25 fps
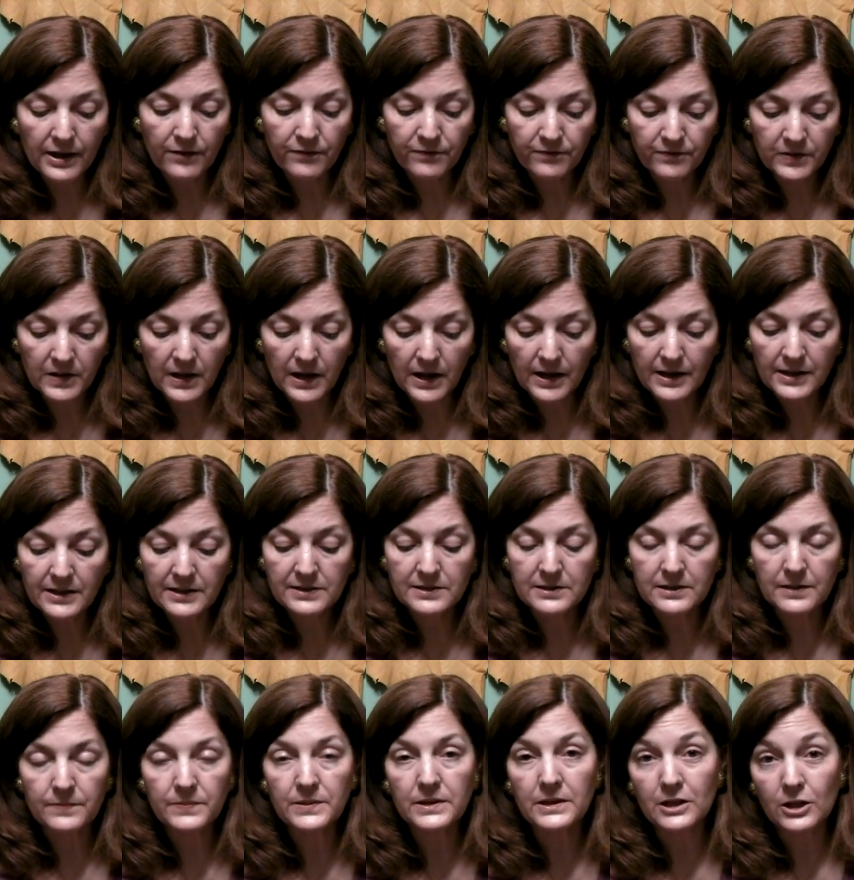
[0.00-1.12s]
A fly is
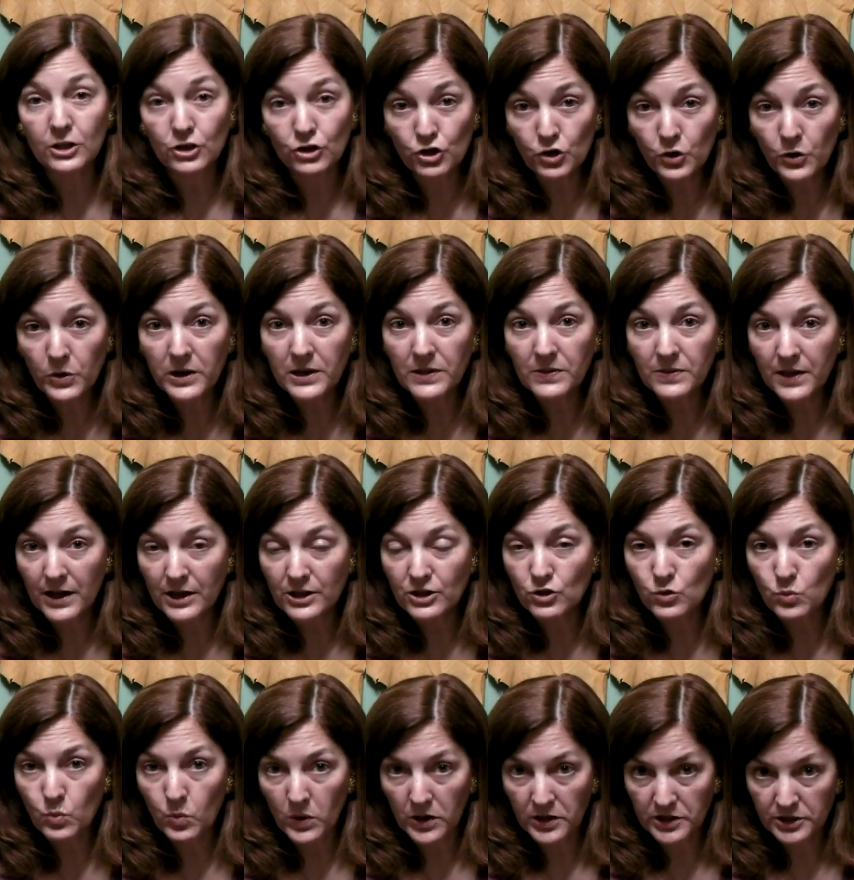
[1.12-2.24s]
something annoying that
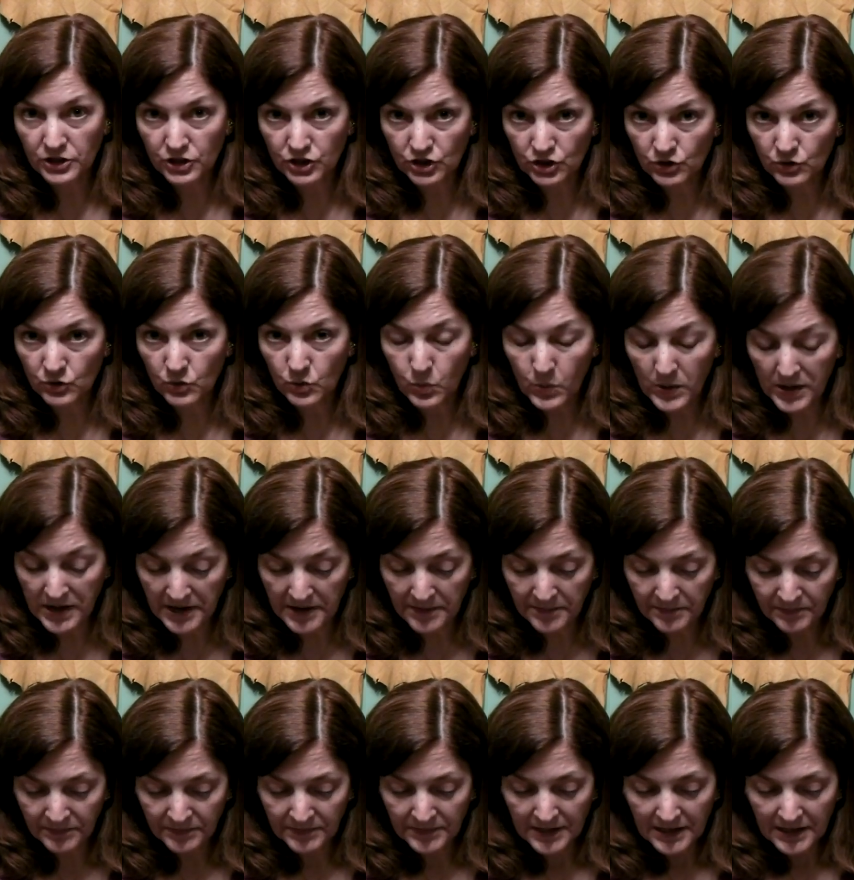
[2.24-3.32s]
you want to shoo away.